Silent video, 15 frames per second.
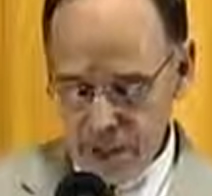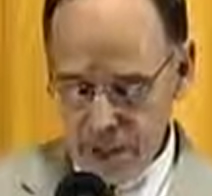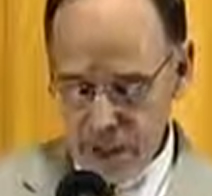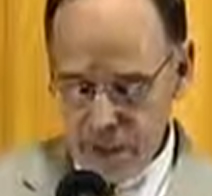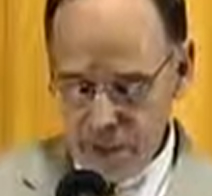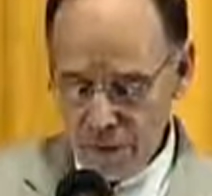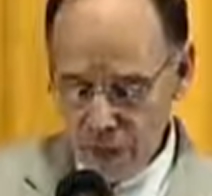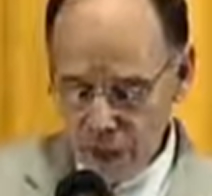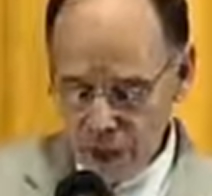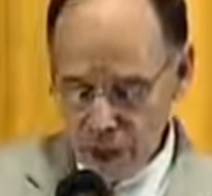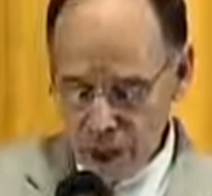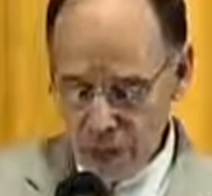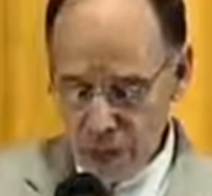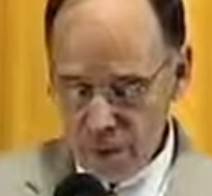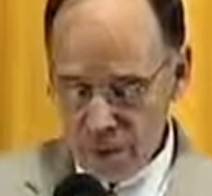Part of our
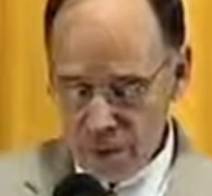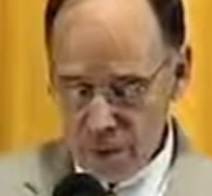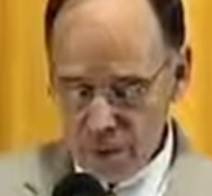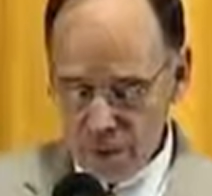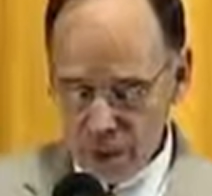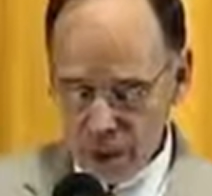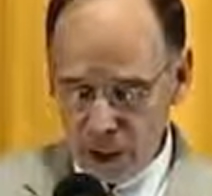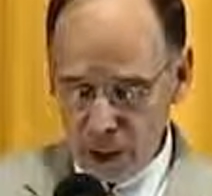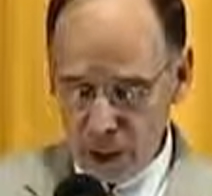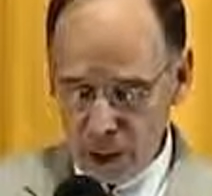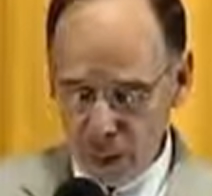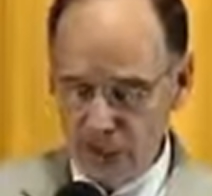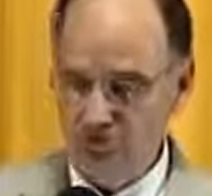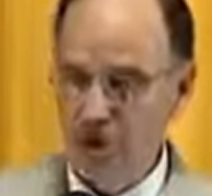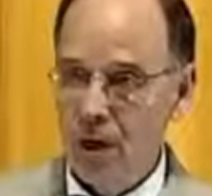job in the coming
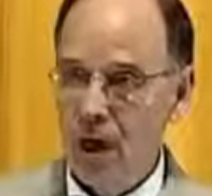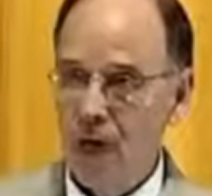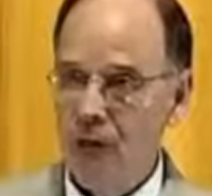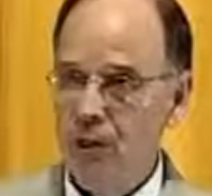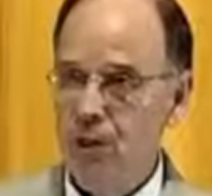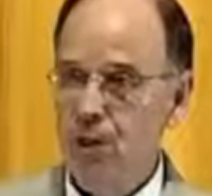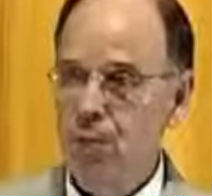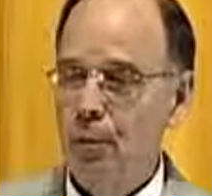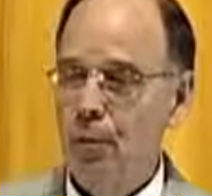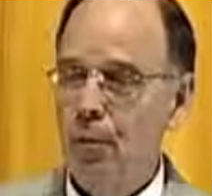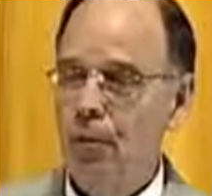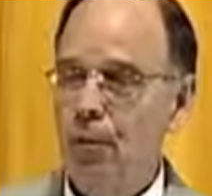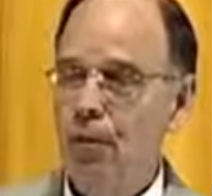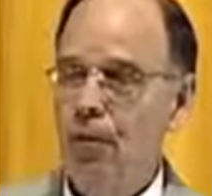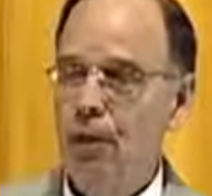kingdom of God is to
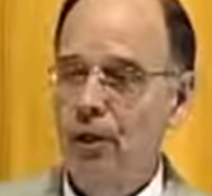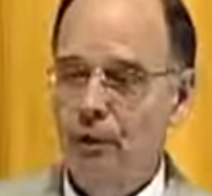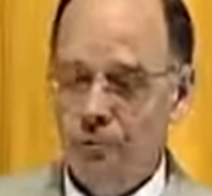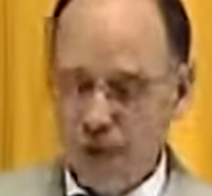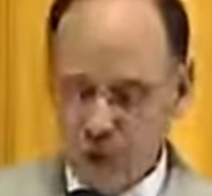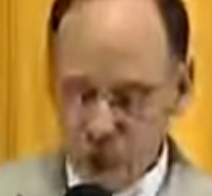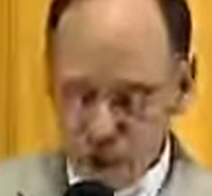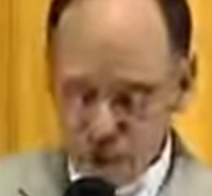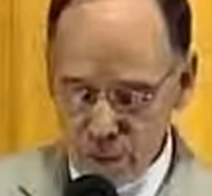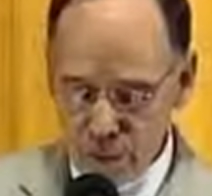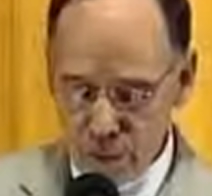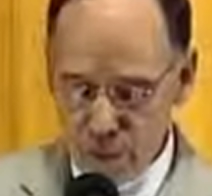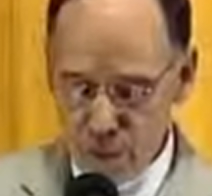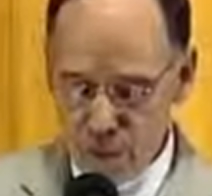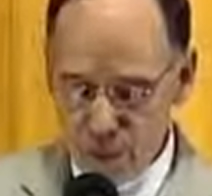be going to point
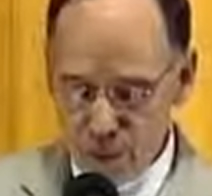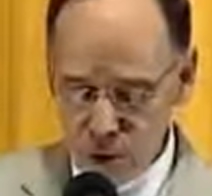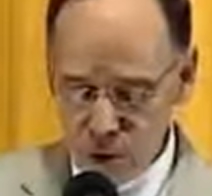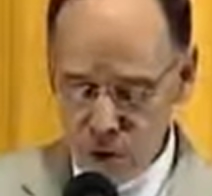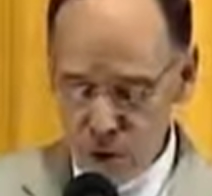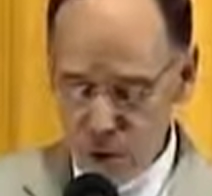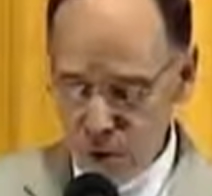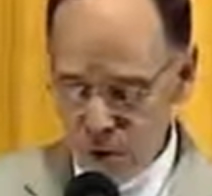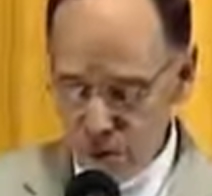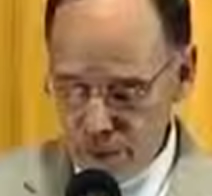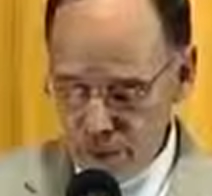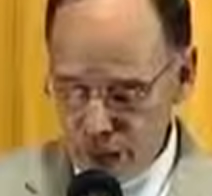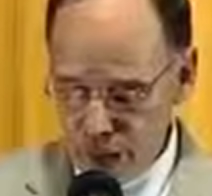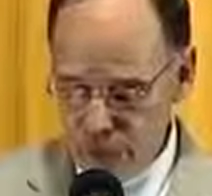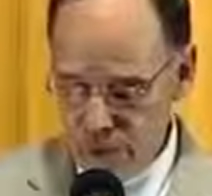people to the
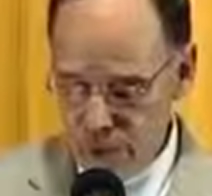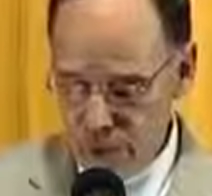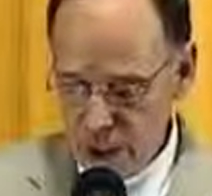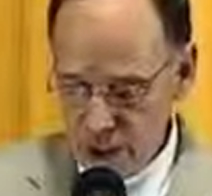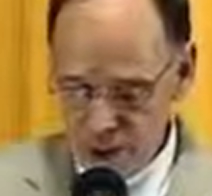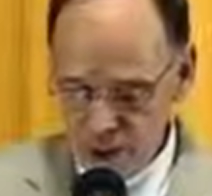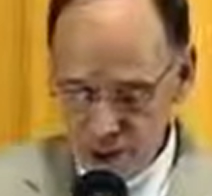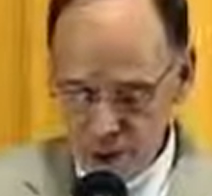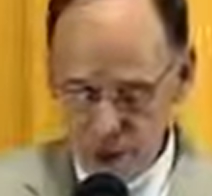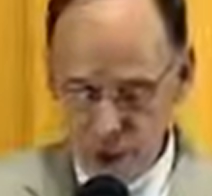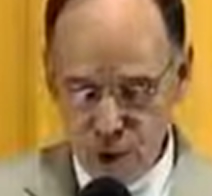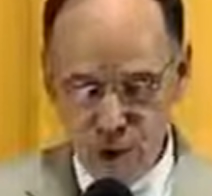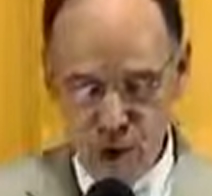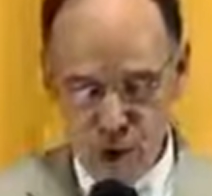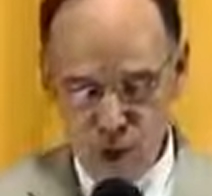pathway to
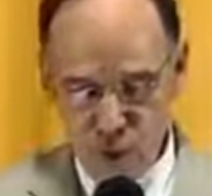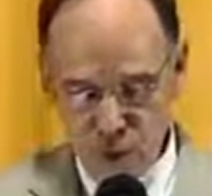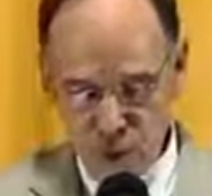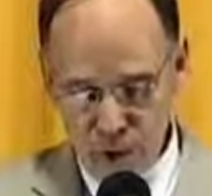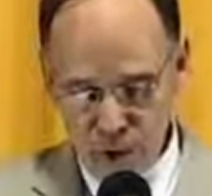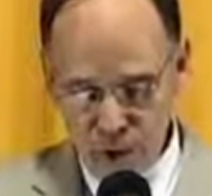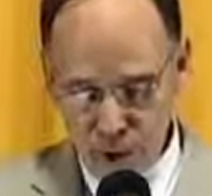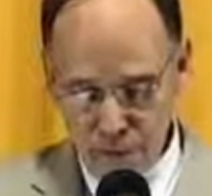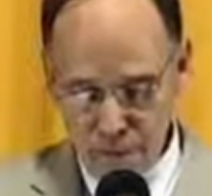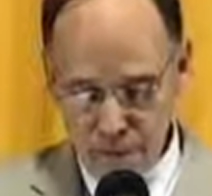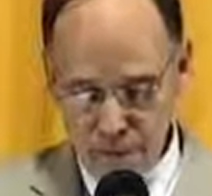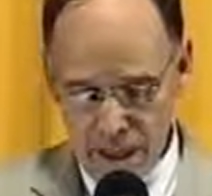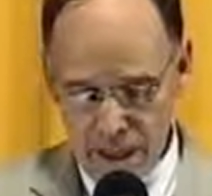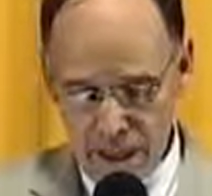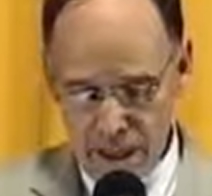Christian womanhood.
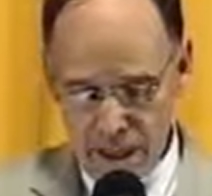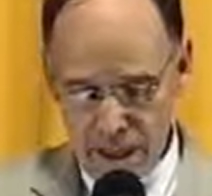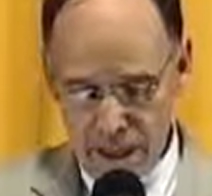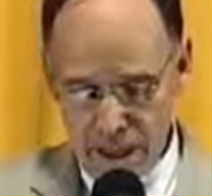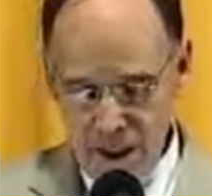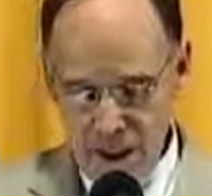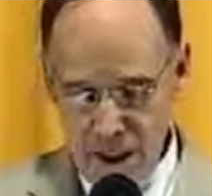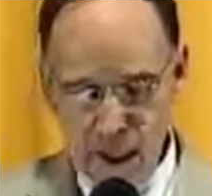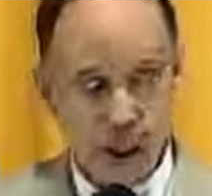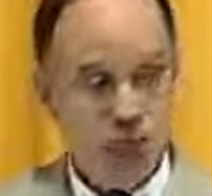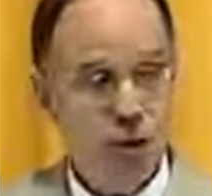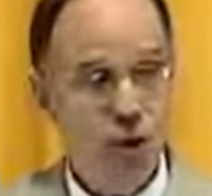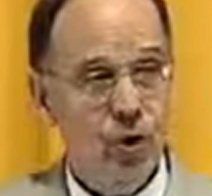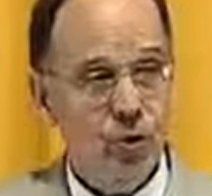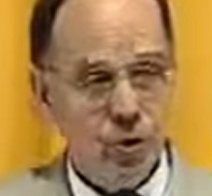And that's
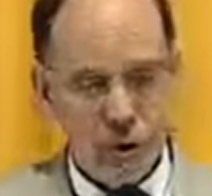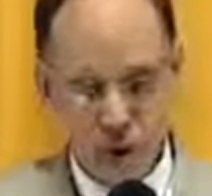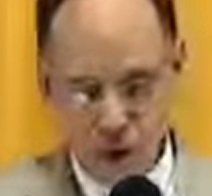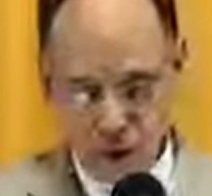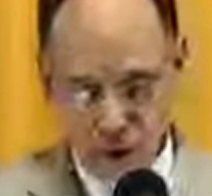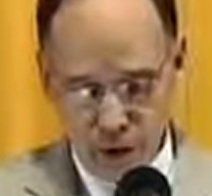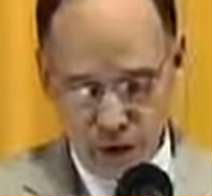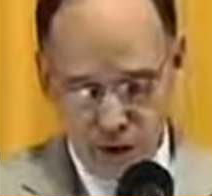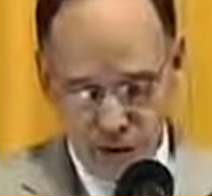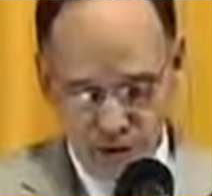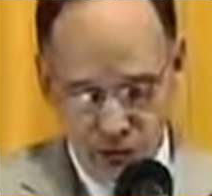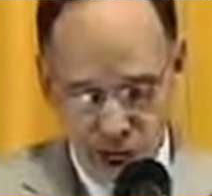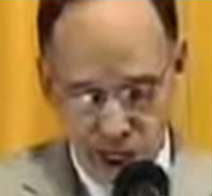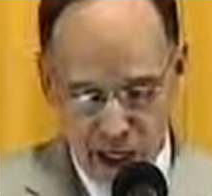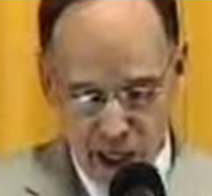going to include
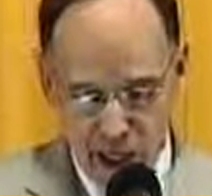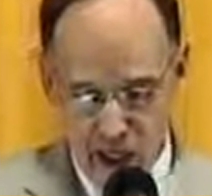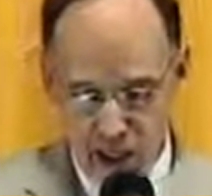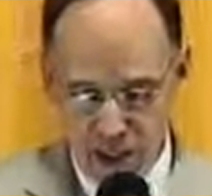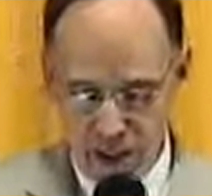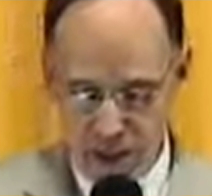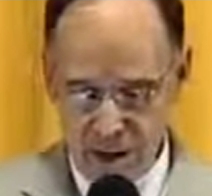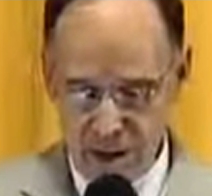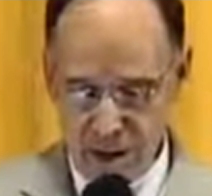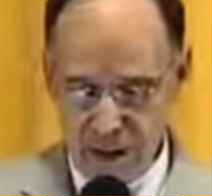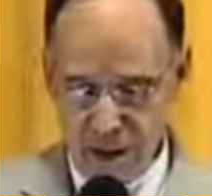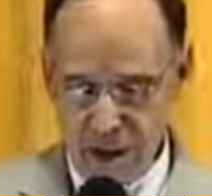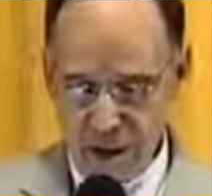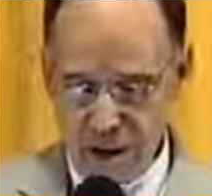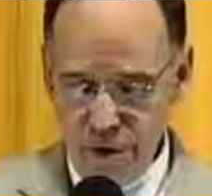finding,
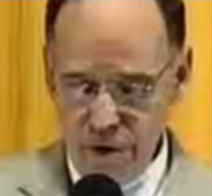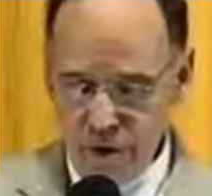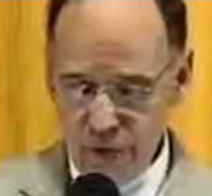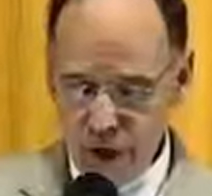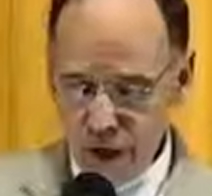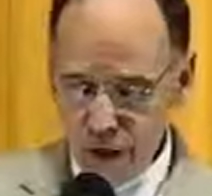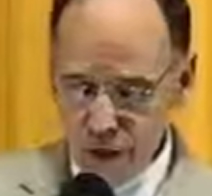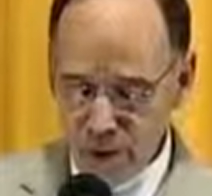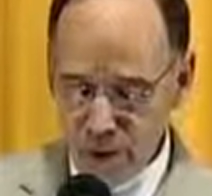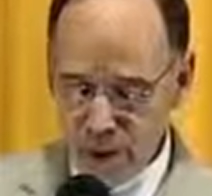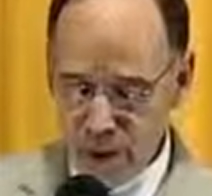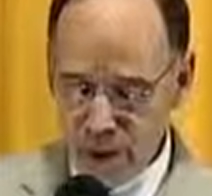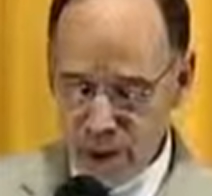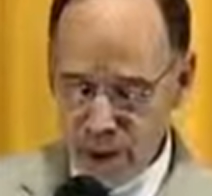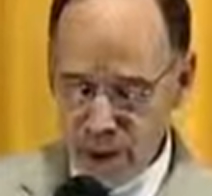
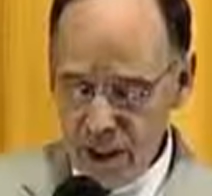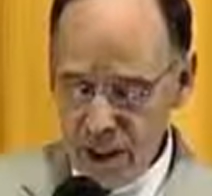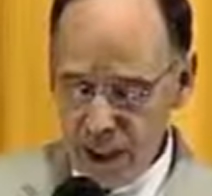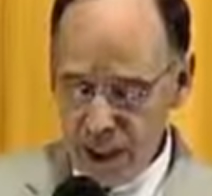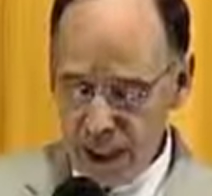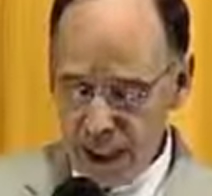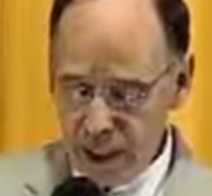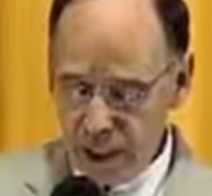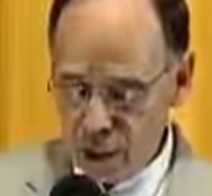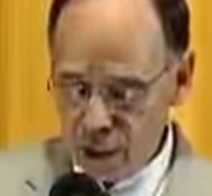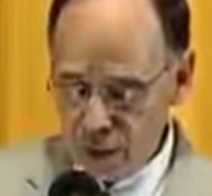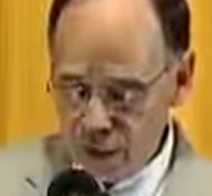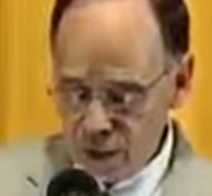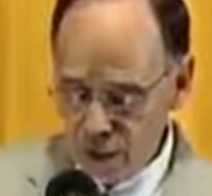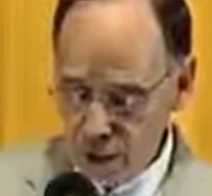following, and
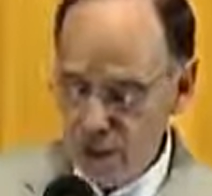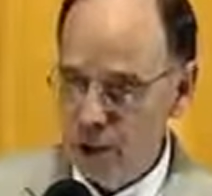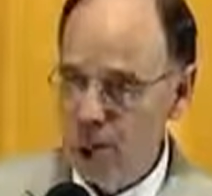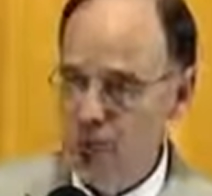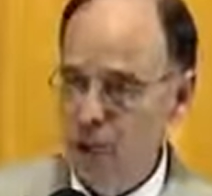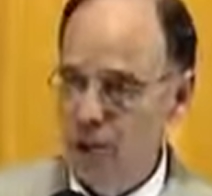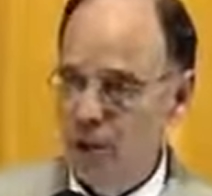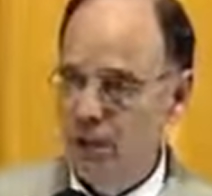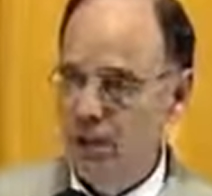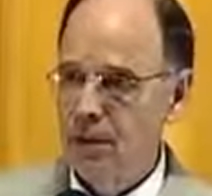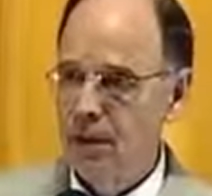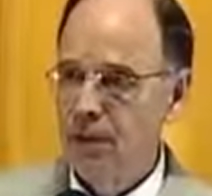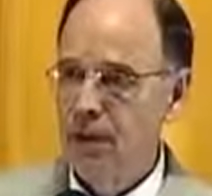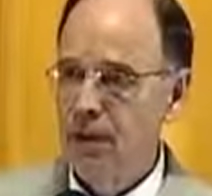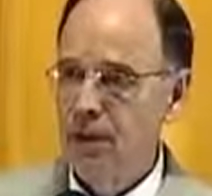experiencing
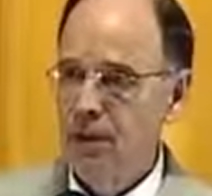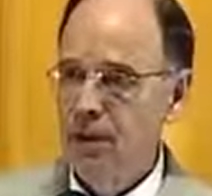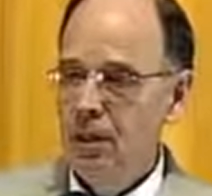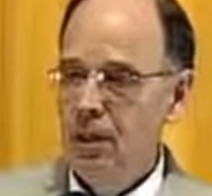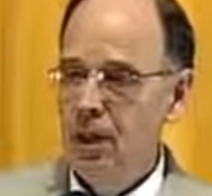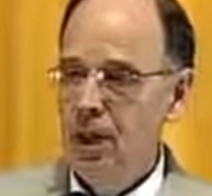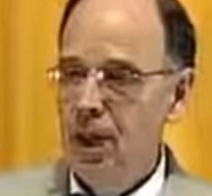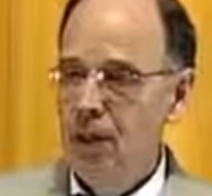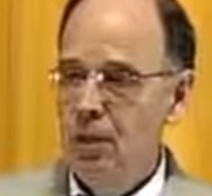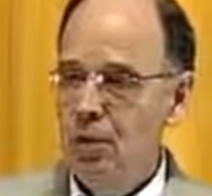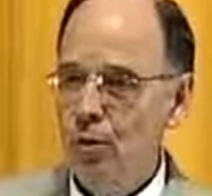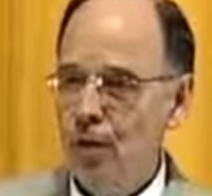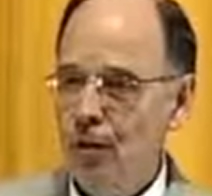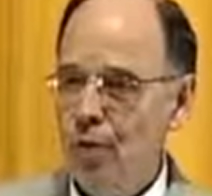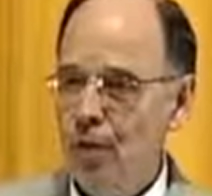
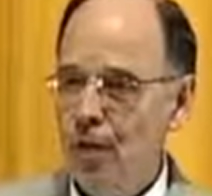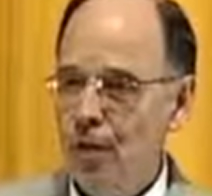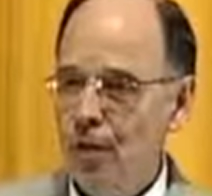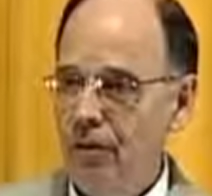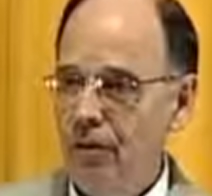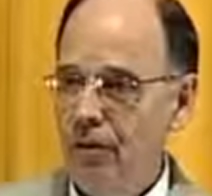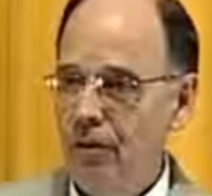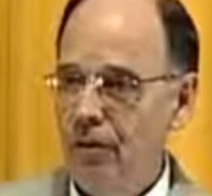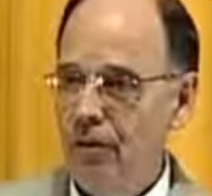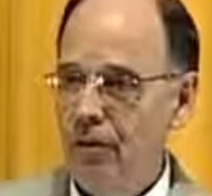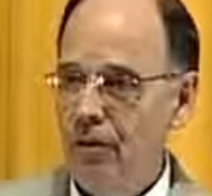God's way of life